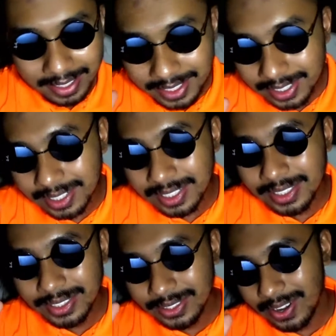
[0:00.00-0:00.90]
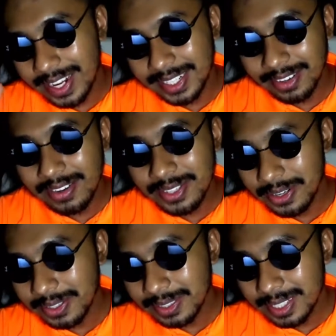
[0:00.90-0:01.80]
Gear Solid Ground
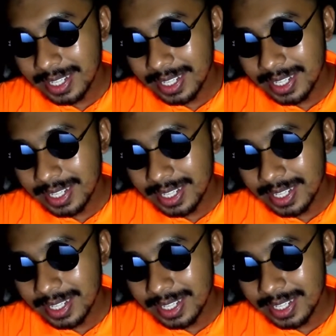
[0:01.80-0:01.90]
Zeroes.